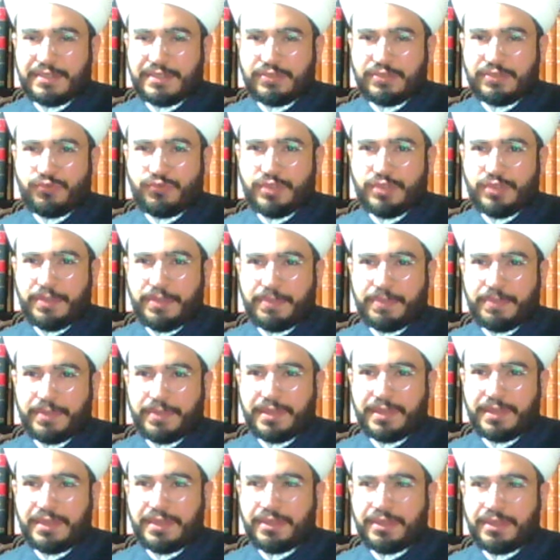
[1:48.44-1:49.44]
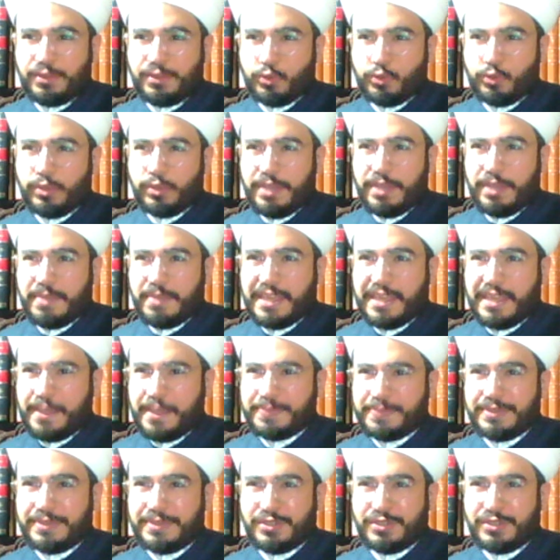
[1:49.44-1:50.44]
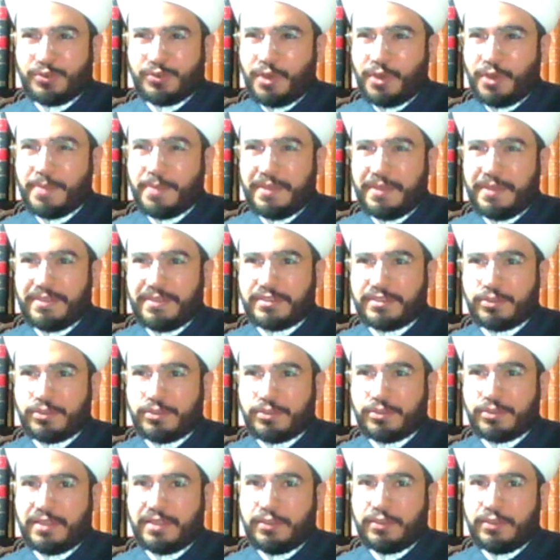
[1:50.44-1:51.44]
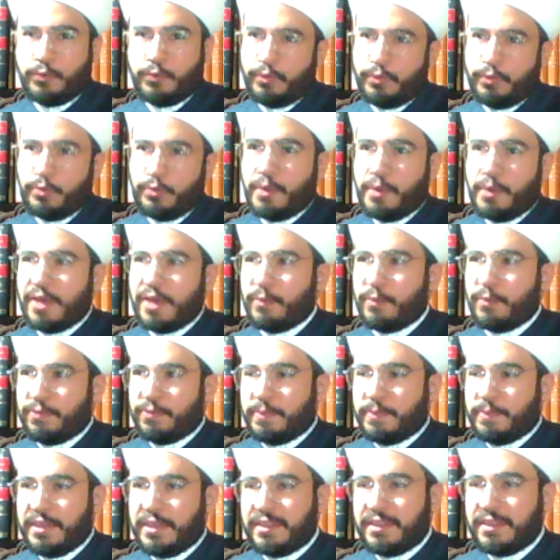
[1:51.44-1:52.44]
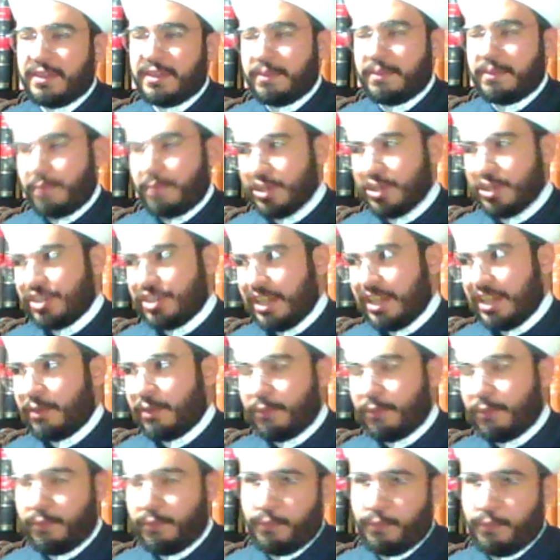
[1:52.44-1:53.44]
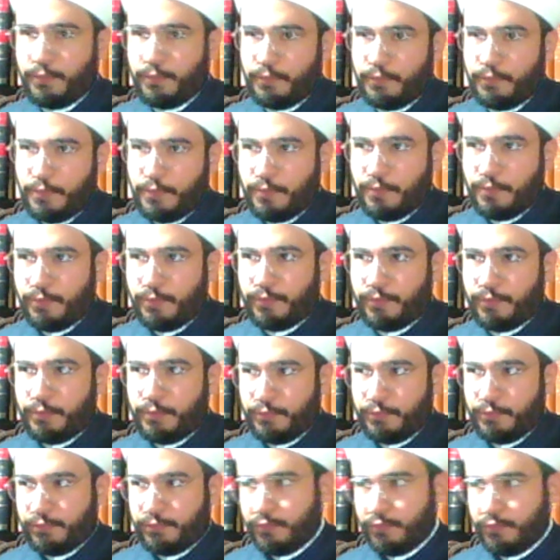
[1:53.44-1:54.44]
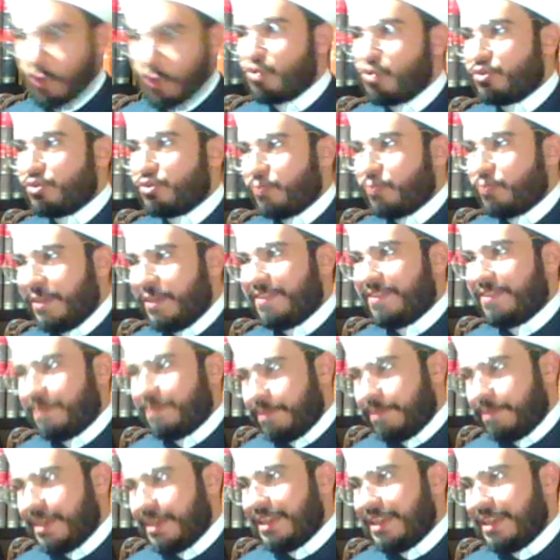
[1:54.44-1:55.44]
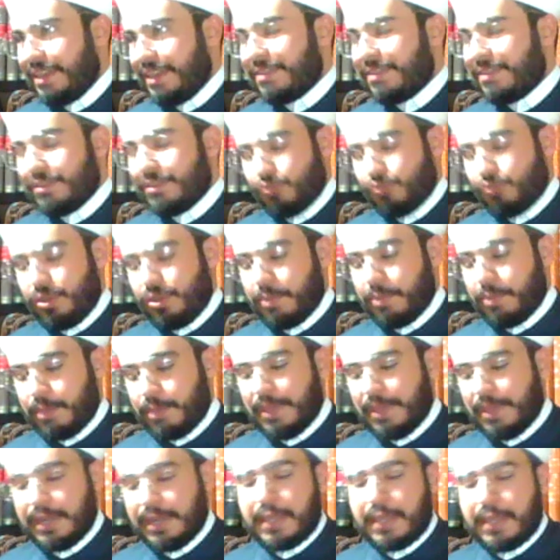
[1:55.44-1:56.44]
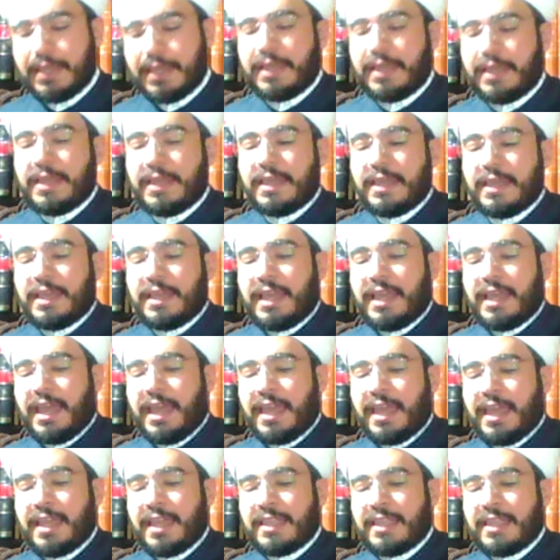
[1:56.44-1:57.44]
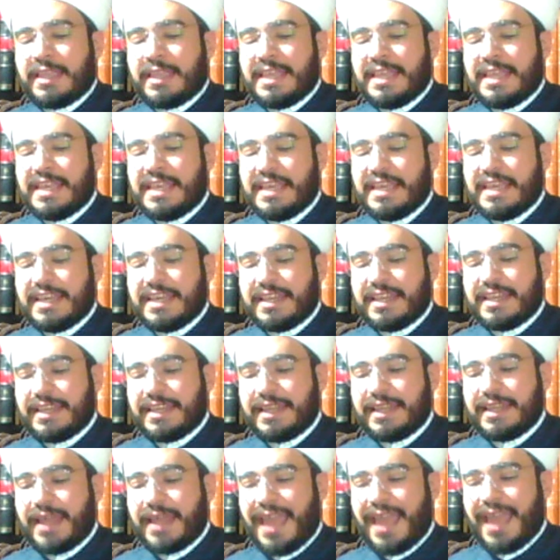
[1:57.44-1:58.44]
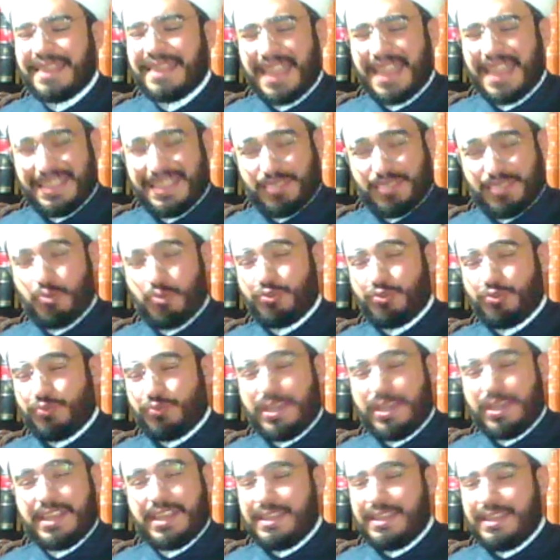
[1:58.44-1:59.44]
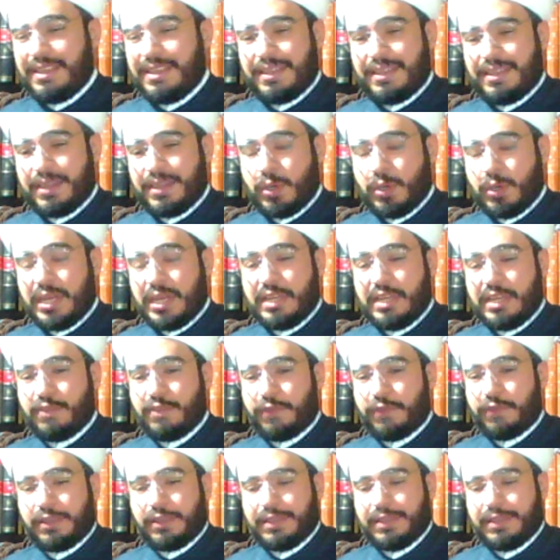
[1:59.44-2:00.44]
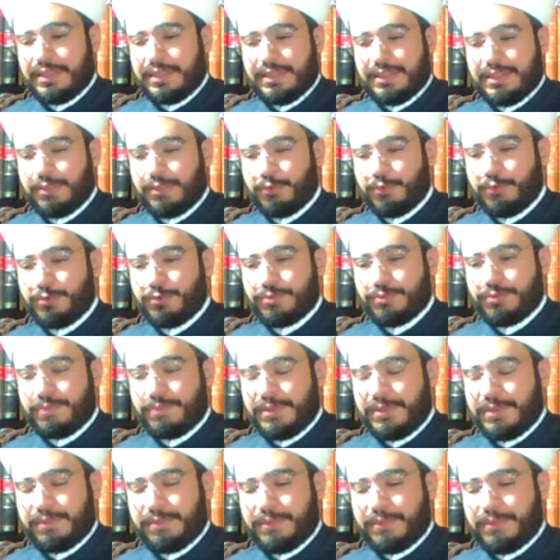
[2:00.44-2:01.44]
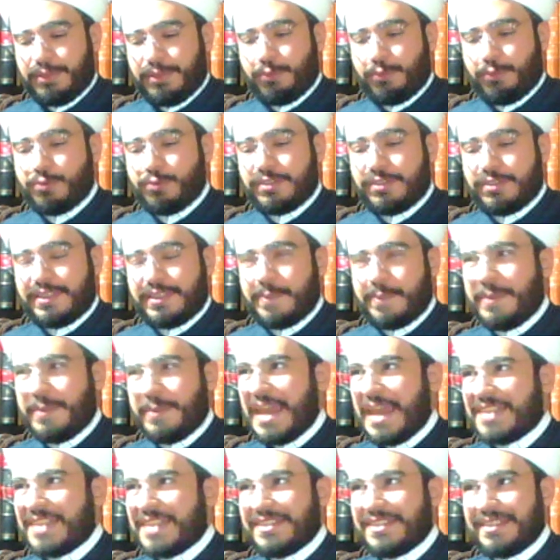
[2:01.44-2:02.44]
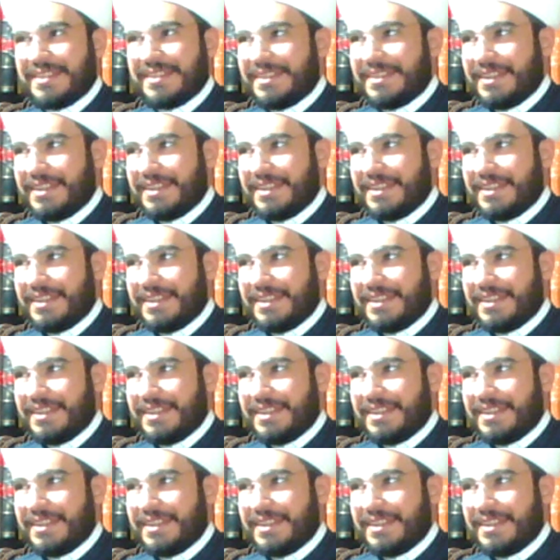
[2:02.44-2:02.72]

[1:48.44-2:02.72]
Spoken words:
dream. I told him, he kept describing this to me, and you were with me. My sheikh w- was with me in the dream. I mean, and he and it was really difficult, and wasn't a pleasant